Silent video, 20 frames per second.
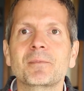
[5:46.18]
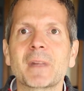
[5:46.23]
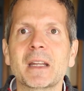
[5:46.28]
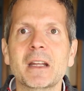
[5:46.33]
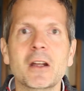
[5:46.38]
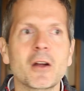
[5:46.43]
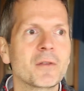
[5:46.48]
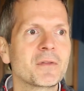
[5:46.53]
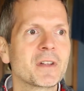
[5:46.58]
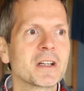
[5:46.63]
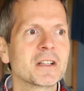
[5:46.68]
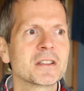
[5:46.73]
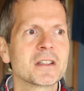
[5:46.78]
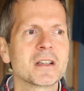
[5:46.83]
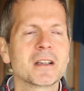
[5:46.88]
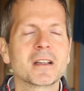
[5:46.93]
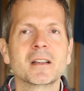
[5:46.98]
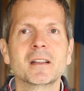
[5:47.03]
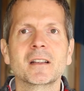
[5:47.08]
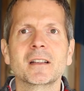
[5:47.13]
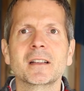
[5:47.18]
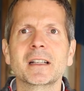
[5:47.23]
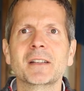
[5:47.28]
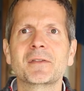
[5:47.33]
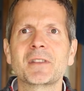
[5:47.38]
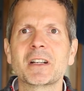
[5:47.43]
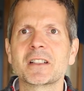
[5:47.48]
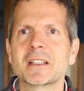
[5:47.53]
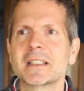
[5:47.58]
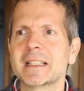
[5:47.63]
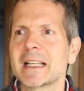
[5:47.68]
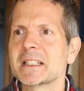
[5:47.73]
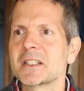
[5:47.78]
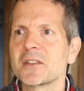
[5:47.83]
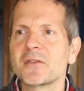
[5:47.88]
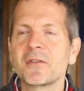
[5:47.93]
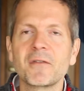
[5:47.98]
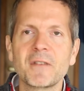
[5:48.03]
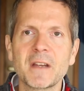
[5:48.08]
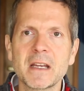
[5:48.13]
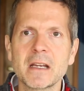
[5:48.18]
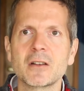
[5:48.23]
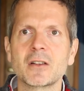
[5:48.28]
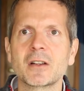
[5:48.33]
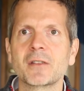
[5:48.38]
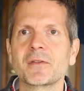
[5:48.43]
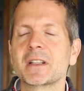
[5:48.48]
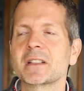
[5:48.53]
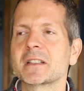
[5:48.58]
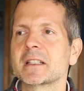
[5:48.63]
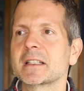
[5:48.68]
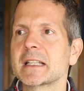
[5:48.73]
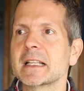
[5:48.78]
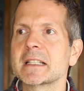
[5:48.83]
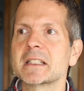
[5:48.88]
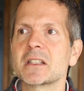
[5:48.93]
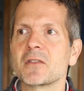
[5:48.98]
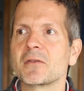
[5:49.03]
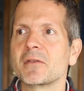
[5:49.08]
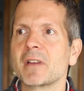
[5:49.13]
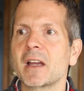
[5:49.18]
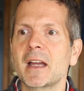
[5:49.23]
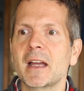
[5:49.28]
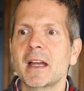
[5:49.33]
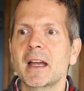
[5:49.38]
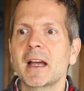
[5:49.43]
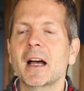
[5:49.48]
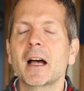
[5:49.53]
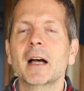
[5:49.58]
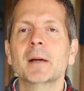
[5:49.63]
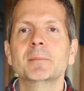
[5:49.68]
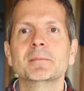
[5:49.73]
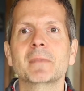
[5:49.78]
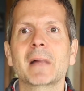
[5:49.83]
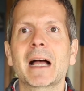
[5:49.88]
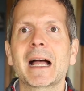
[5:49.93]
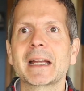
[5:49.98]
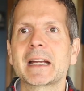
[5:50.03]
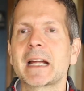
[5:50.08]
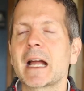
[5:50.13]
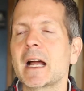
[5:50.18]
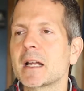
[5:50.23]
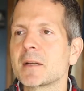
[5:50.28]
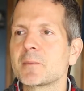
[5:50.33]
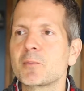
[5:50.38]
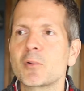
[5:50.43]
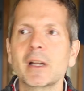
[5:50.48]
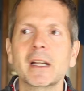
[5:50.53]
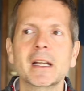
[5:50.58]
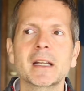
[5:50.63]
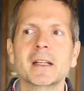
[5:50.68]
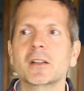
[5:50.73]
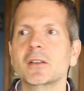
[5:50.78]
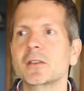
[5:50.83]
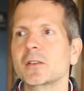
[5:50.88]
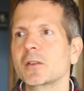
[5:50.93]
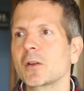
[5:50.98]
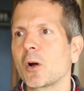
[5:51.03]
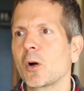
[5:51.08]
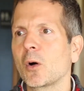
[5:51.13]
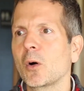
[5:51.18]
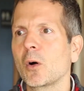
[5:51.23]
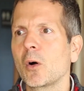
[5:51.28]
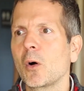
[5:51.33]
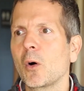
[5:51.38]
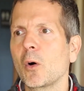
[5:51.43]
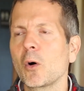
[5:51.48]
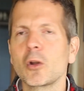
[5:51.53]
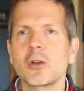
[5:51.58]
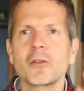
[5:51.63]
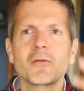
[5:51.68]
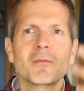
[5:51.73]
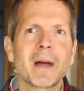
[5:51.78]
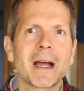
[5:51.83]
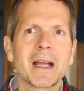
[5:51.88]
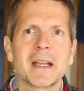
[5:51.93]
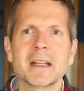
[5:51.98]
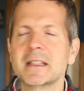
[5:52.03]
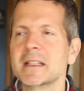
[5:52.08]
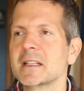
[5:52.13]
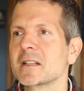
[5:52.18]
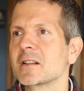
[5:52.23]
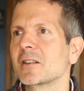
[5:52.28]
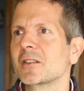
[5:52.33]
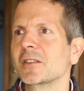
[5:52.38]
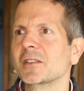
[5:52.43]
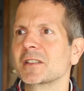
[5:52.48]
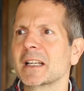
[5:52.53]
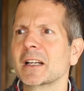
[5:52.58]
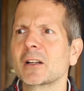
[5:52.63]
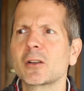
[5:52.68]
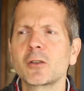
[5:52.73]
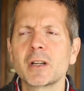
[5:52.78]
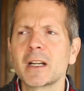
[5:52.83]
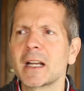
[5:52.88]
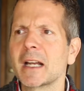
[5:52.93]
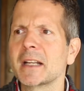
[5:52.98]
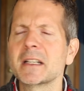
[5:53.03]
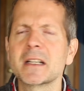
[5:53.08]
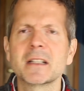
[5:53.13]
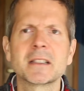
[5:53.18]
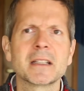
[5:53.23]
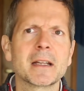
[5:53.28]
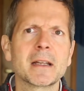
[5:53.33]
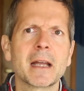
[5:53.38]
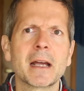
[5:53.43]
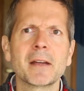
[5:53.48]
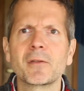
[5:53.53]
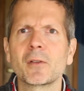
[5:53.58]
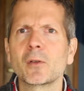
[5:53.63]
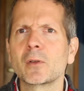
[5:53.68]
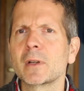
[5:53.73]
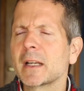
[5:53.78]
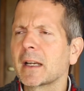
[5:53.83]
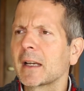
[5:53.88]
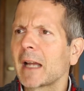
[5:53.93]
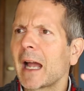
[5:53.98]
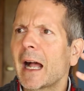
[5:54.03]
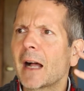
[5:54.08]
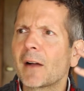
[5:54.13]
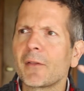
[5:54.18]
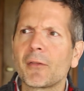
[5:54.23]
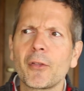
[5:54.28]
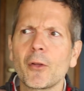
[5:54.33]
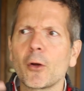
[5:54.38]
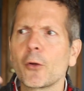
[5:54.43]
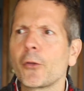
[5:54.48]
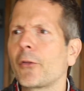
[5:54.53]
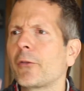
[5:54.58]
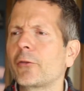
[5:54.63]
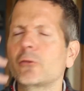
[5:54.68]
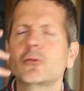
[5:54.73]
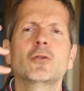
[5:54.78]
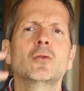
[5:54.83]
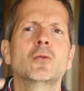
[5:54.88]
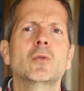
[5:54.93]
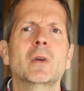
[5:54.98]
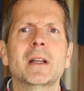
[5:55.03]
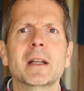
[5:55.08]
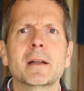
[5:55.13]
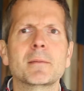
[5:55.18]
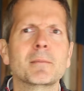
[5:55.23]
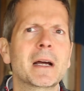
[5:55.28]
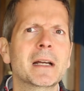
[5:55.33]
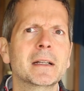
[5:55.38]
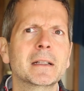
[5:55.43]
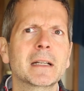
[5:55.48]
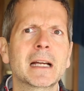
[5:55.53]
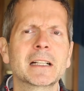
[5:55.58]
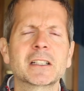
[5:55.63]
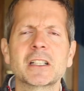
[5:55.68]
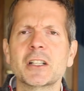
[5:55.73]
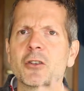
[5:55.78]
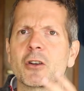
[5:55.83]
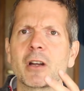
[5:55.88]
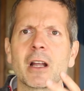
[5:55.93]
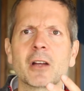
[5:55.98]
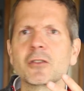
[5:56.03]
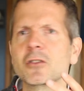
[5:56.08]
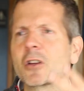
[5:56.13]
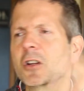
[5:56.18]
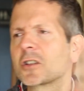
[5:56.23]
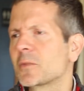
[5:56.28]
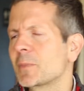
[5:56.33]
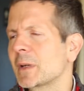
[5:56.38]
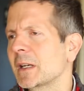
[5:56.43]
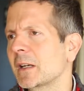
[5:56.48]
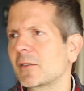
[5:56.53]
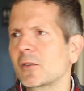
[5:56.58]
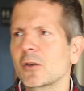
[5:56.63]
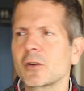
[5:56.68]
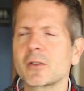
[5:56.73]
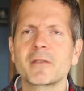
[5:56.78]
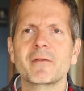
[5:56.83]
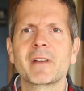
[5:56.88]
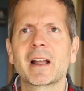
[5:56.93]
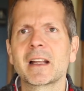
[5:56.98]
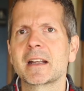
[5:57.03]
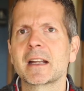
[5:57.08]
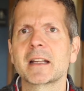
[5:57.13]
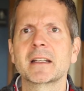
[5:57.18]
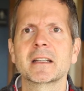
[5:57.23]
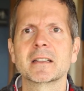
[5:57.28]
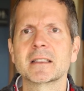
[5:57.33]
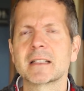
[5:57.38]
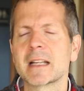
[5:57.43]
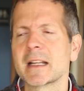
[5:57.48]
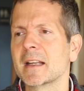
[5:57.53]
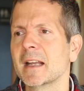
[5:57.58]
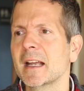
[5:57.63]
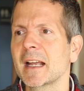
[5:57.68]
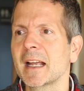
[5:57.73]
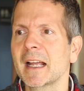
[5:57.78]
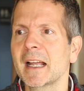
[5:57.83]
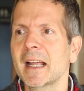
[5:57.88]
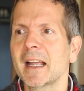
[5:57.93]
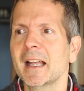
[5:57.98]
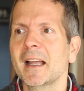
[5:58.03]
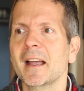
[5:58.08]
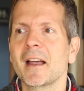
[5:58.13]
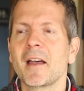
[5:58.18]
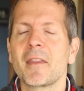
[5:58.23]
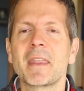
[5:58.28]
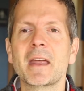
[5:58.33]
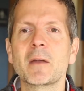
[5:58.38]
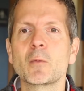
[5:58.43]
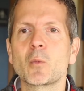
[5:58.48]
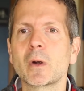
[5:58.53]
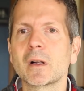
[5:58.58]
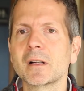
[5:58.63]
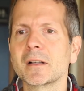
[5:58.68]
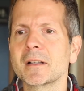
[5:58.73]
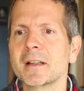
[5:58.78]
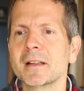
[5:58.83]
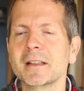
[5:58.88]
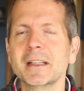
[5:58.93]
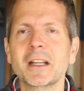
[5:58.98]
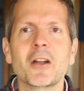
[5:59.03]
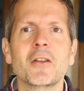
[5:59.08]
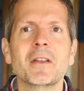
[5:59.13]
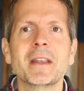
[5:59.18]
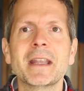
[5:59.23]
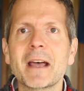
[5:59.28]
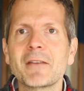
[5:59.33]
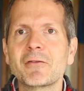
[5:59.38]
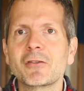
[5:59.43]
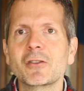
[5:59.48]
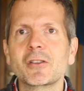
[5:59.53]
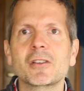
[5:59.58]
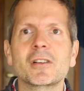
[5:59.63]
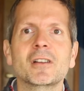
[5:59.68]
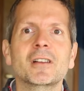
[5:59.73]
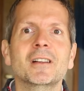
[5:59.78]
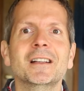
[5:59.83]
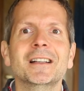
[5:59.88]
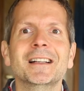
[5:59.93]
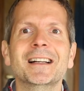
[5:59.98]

if there's a sense of fear, if there's a sense of I can't bring in all of my ideas, including ideas that I've only half thought through and that might actually turn out not to be good and valid ideas, then we'll, you know, never